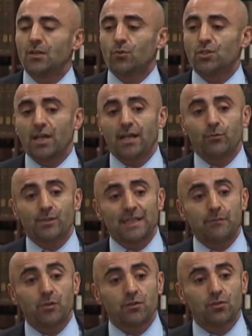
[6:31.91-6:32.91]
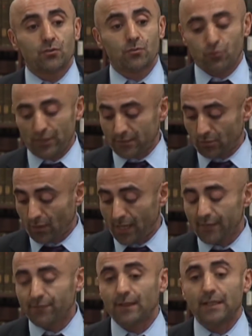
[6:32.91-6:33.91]
which I was able to bring to
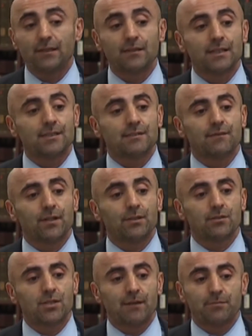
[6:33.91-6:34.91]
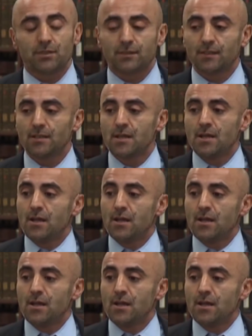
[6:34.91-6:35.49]
life in these various chapters.